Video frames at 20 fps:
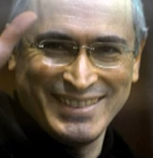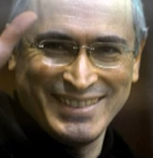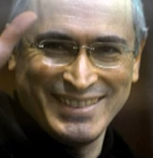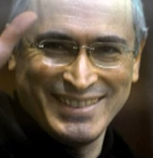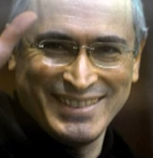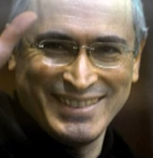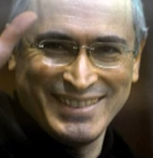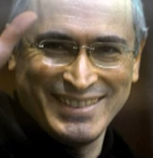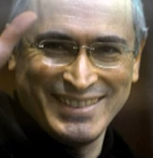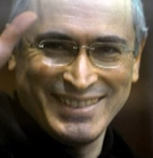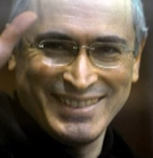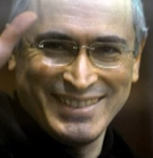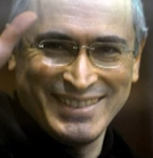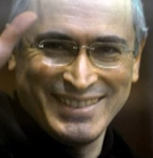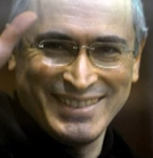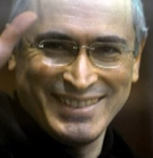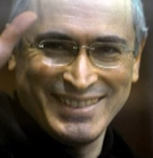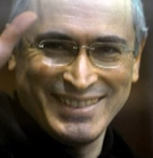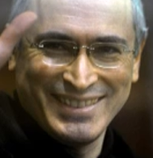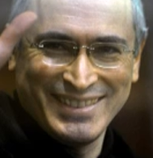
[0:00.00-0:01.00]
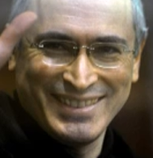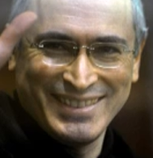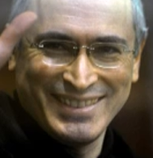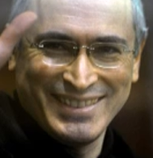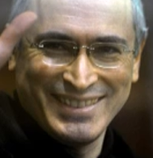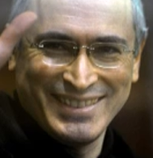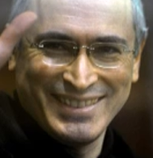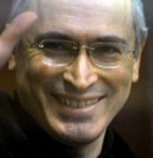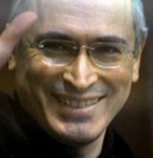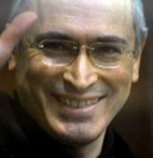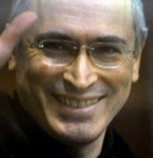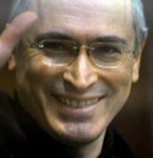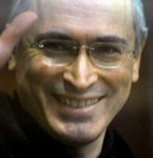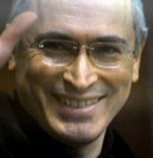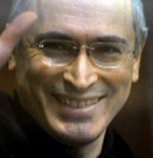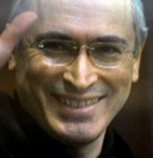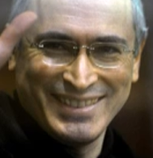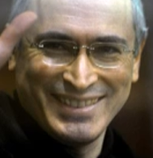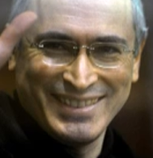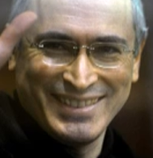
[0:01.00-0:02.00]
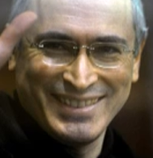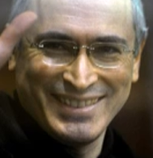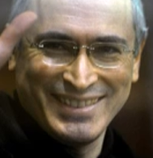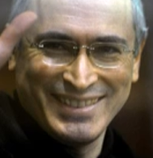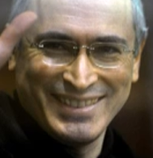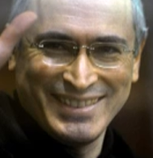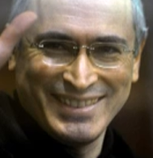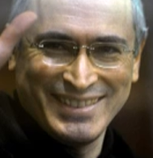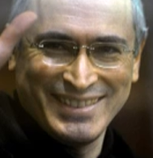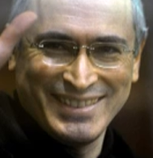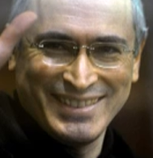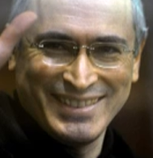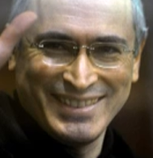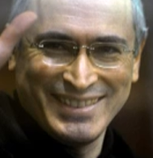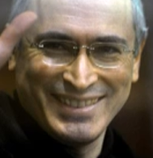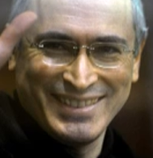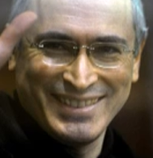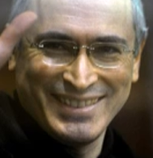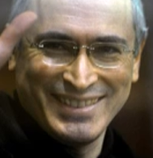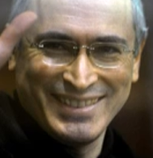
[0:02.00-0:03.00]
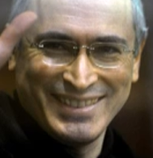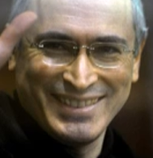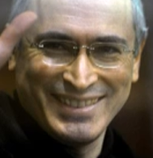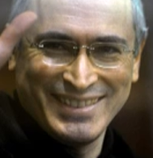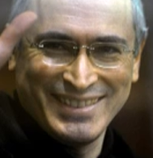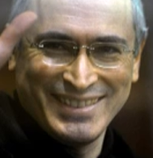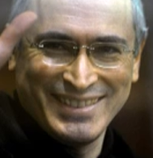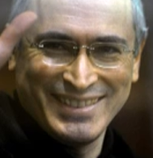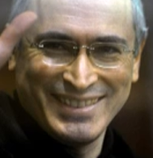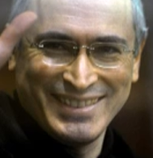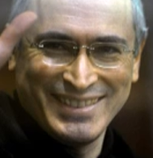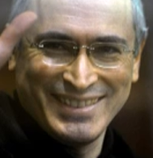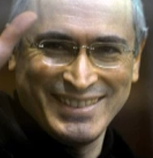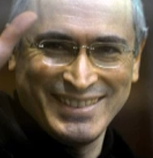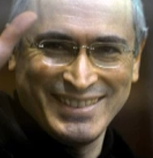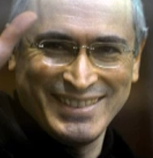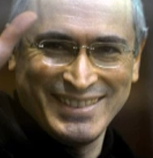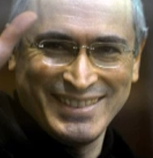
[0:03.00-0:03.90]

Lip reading: This is a still picture; no speech is visible.